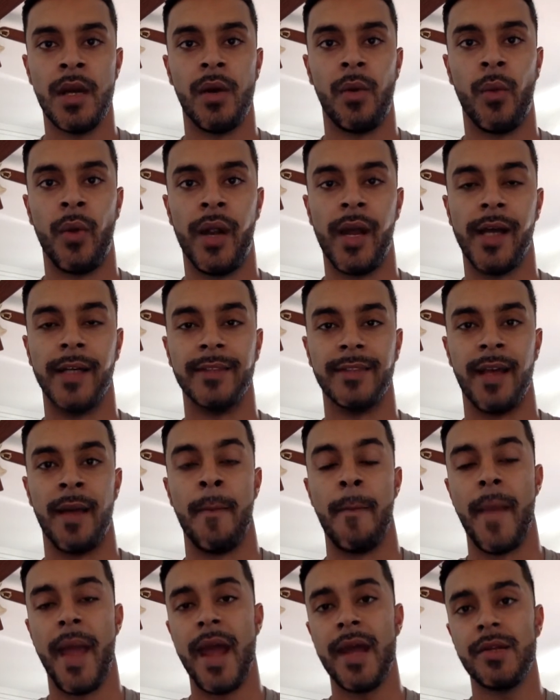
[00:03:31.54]
Whereas a
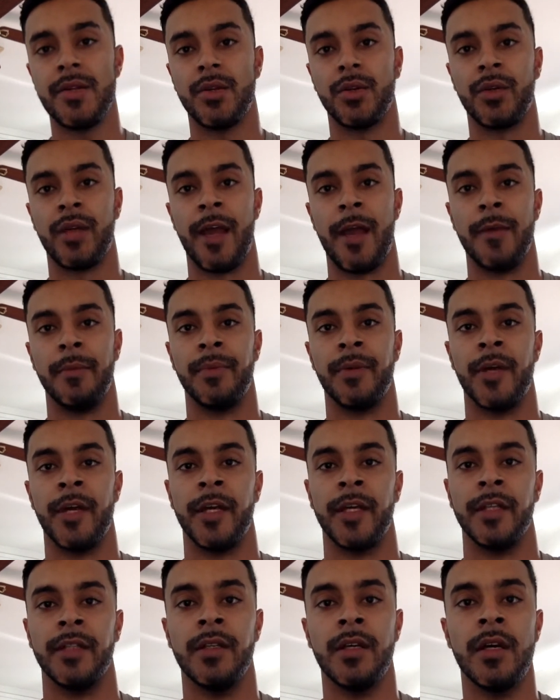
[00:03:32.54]
manual
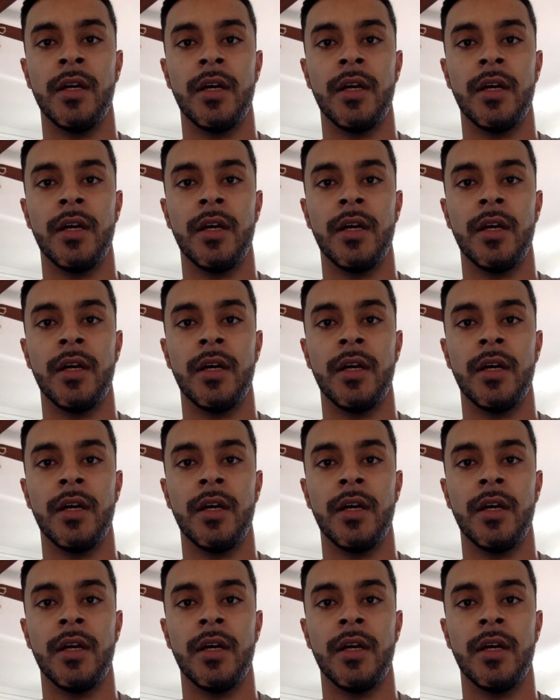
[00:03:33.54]
campaign